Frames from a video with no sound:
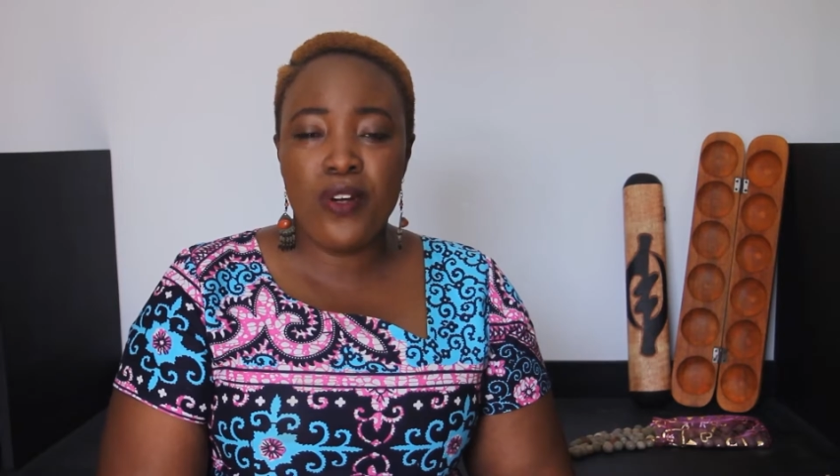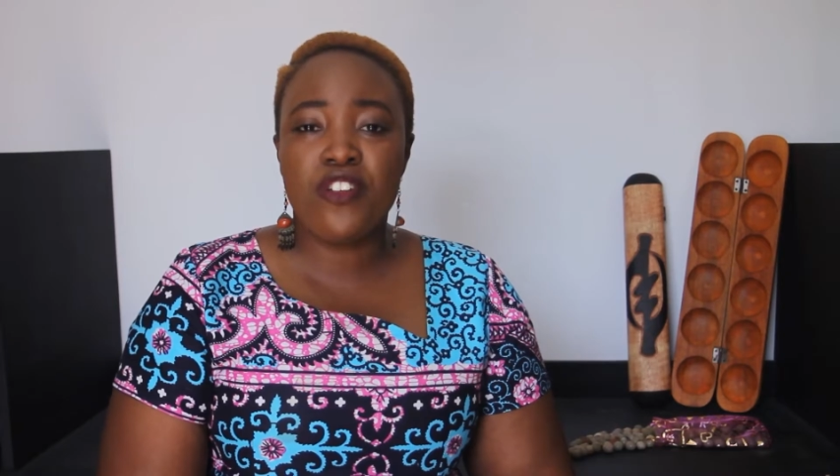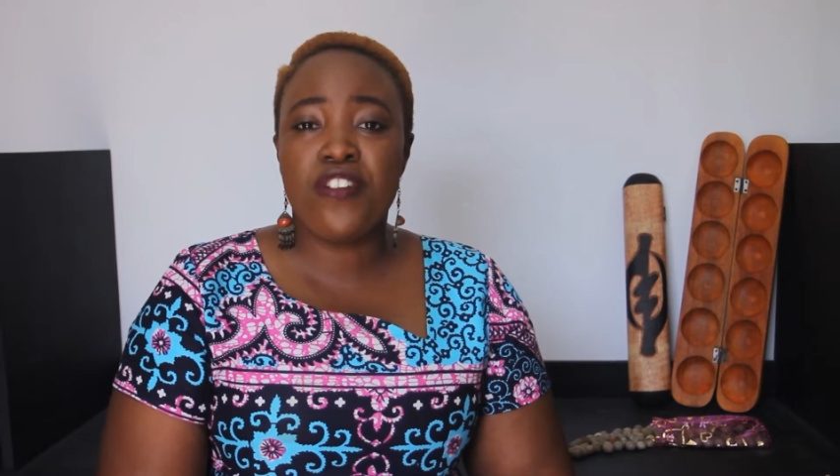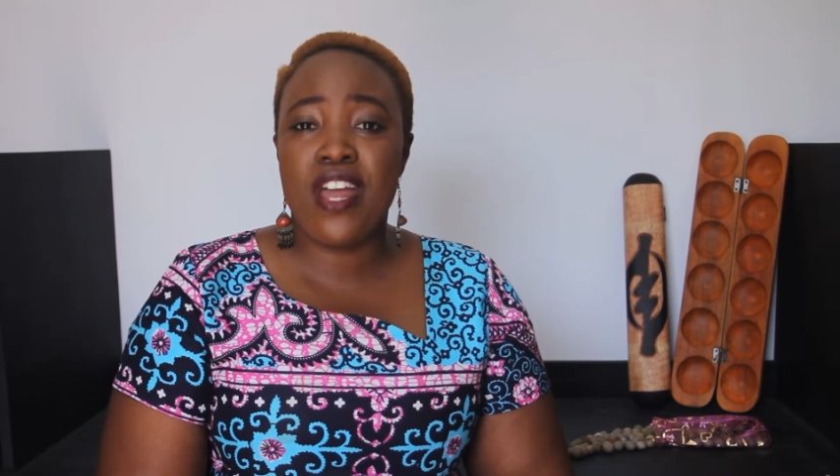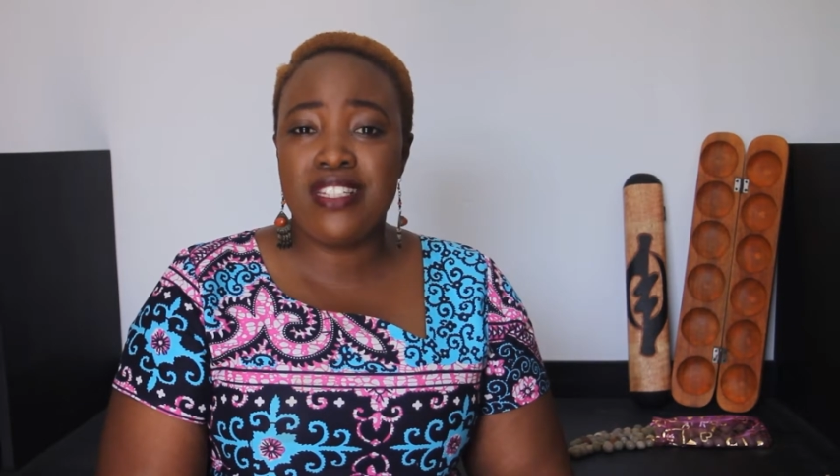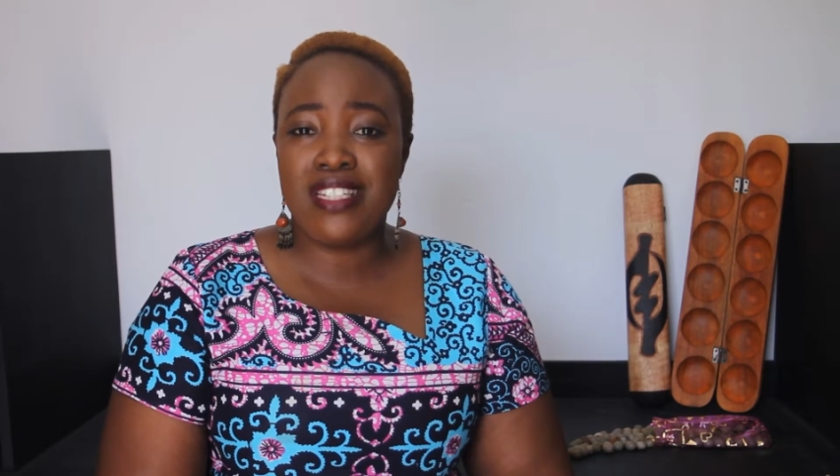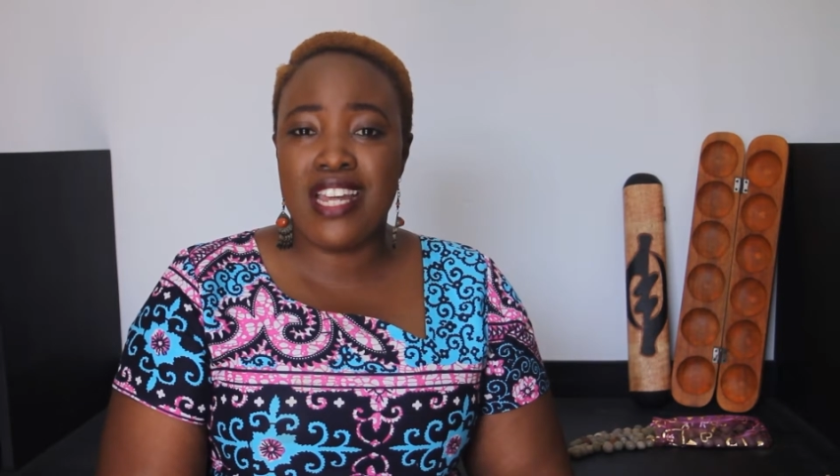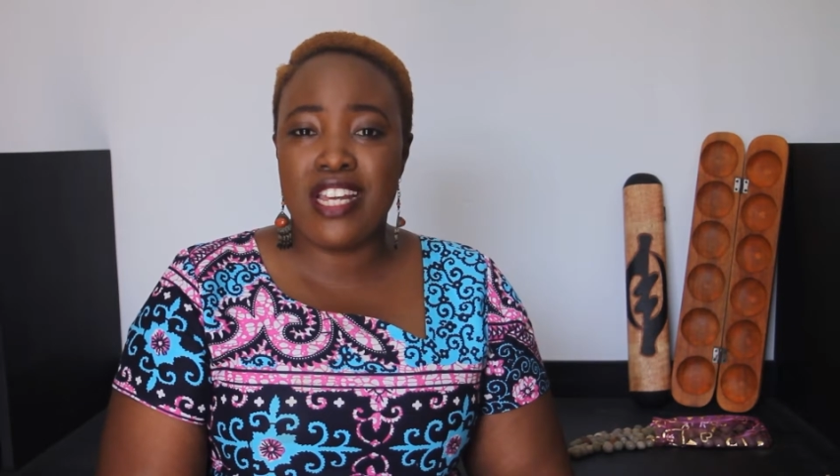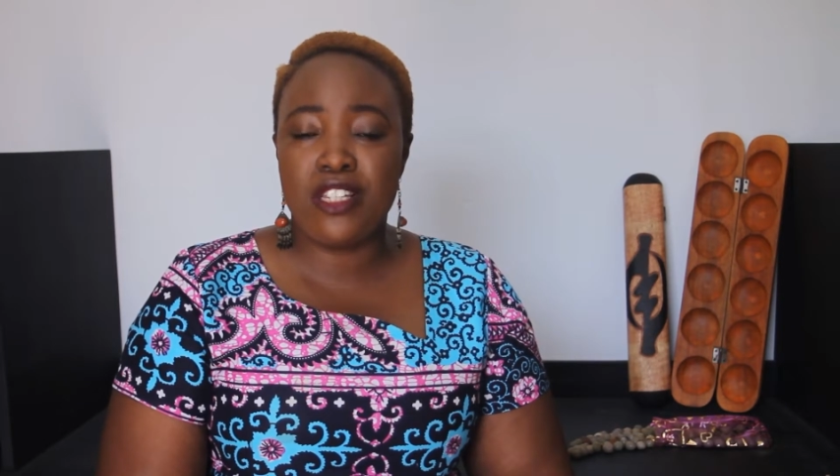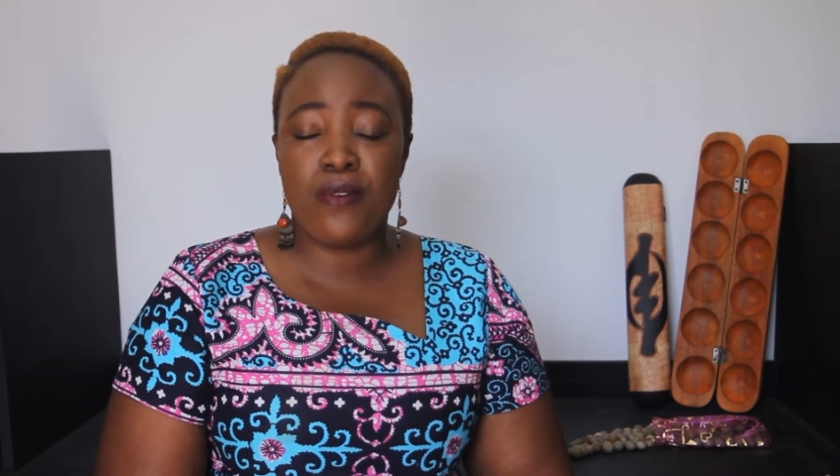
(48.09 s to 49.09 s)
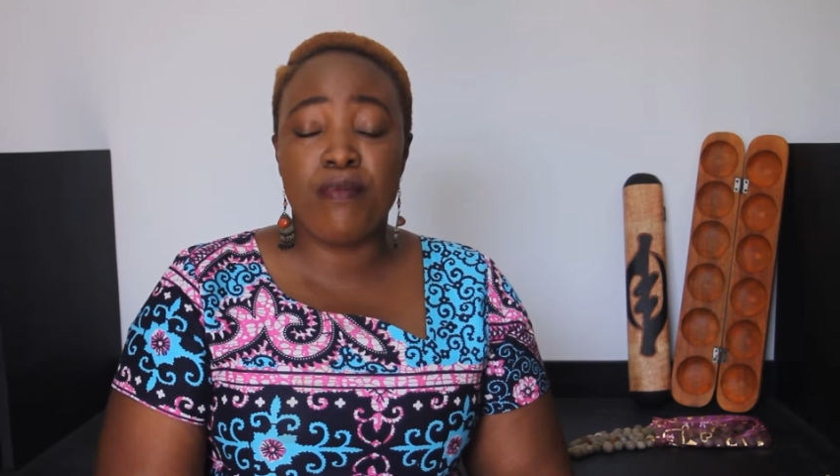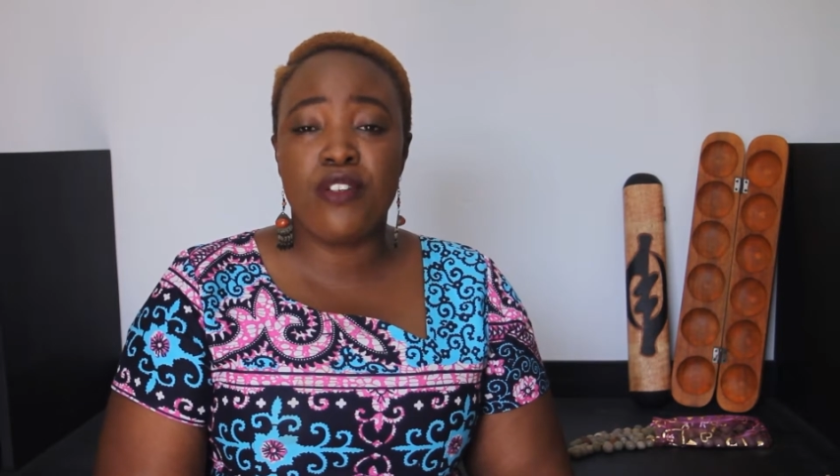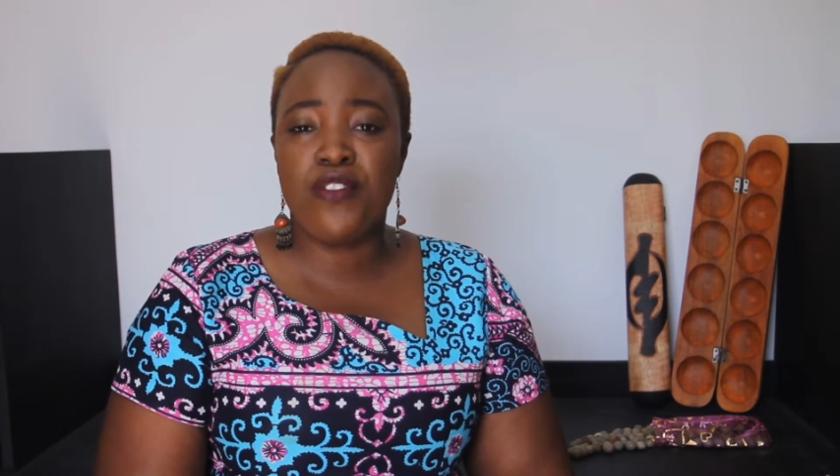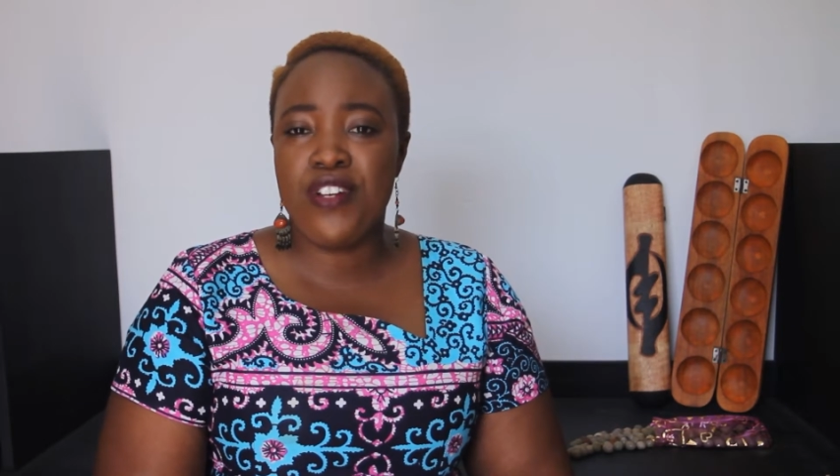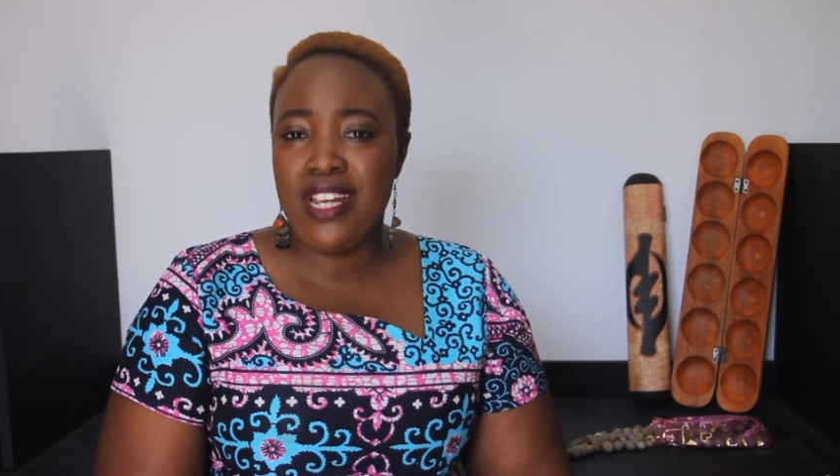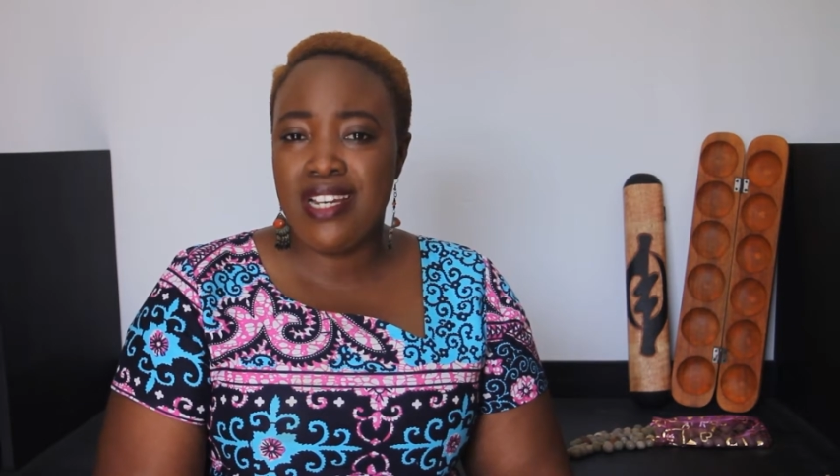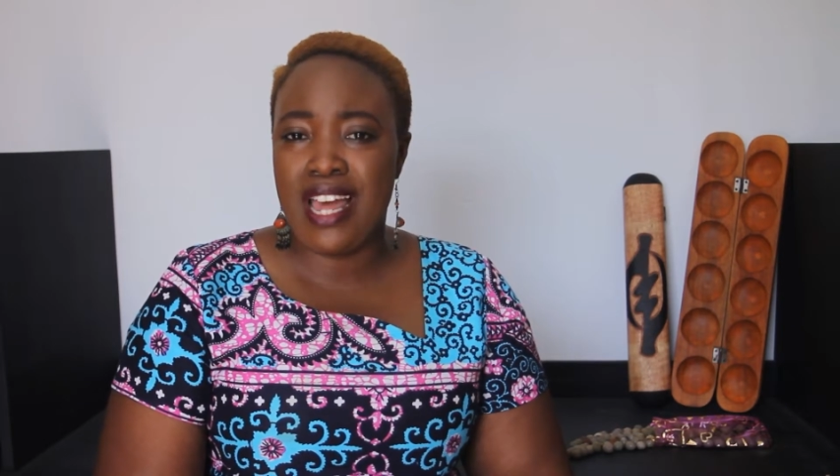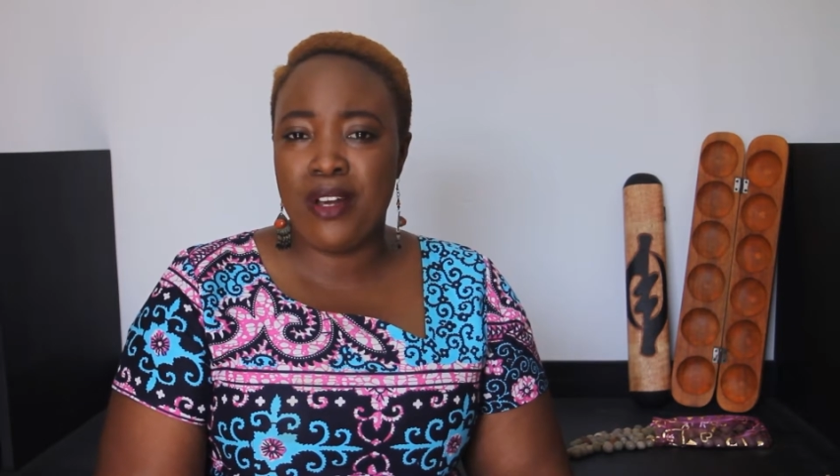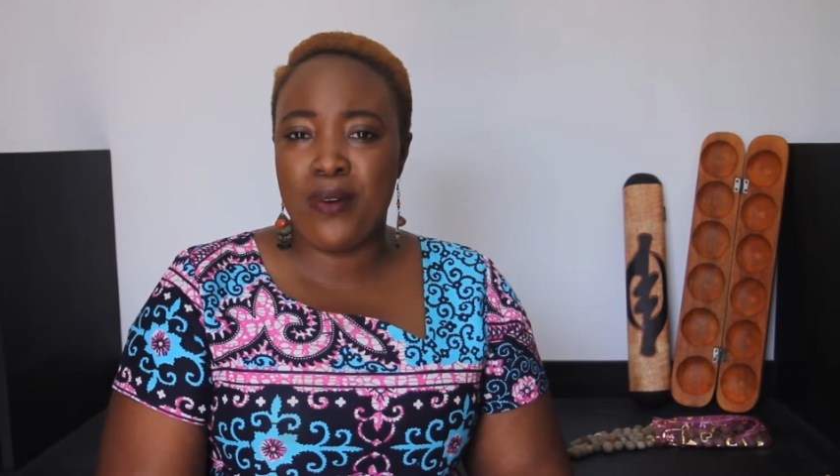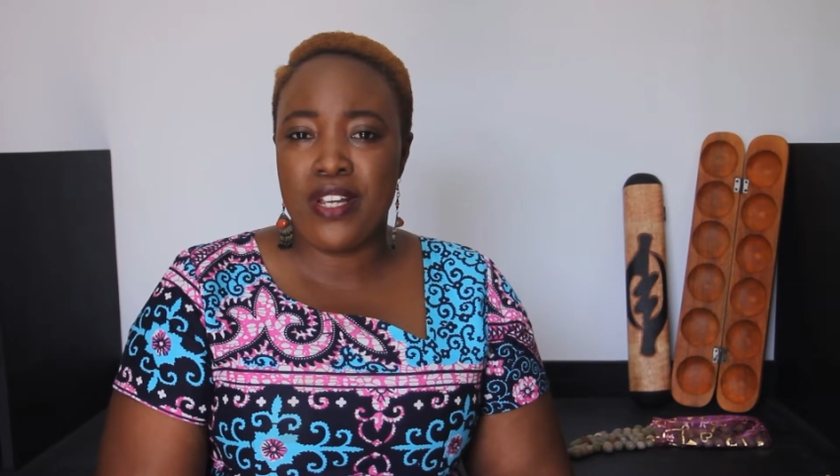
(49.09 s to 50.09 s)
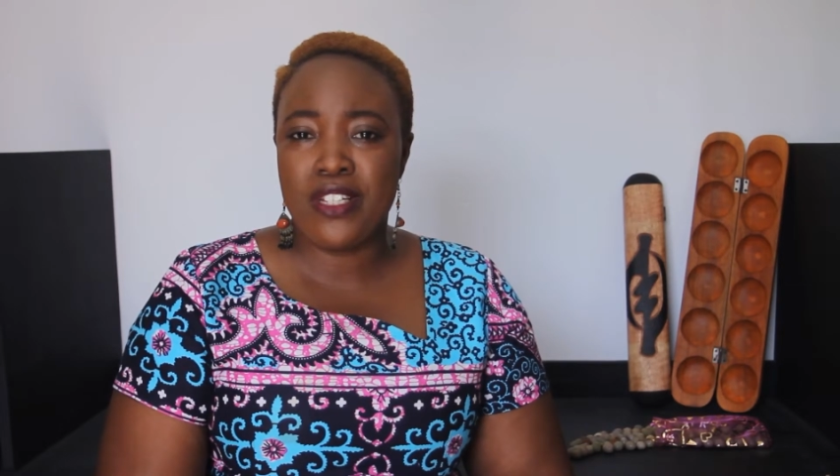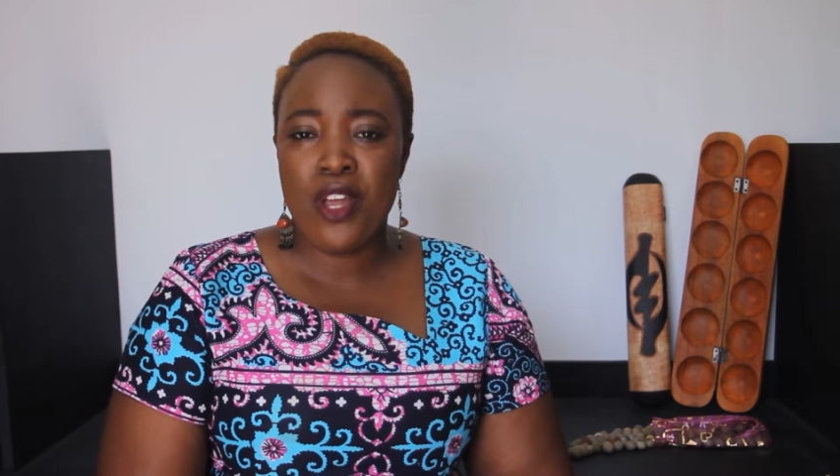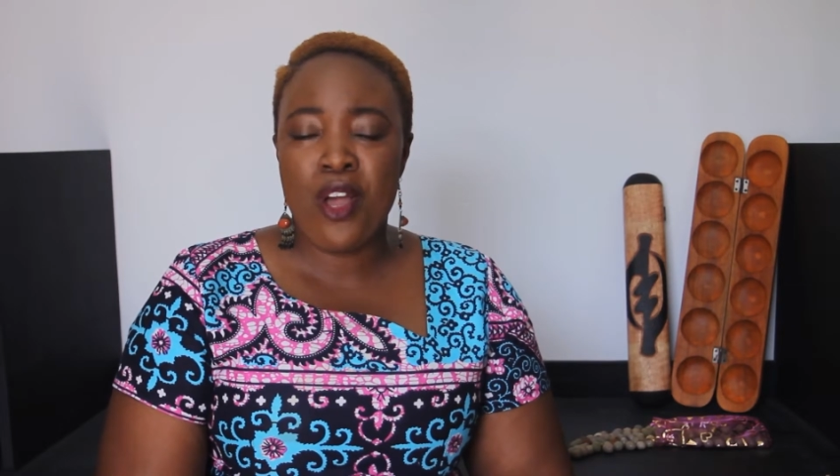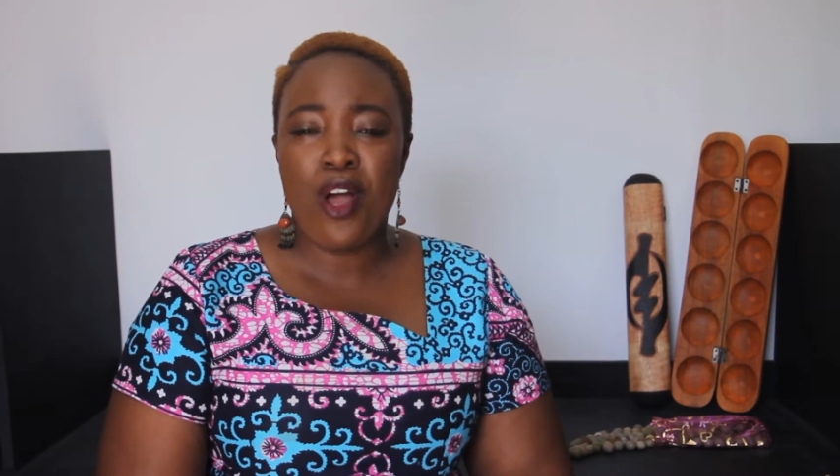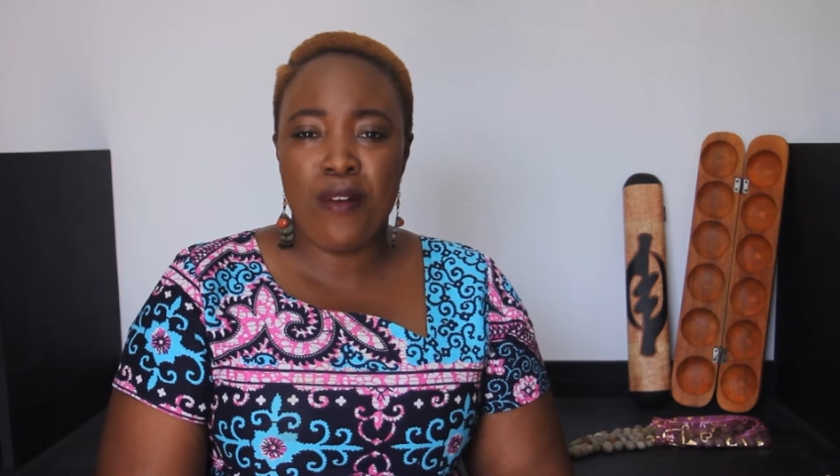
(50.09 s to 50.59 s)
which translates from the Tree language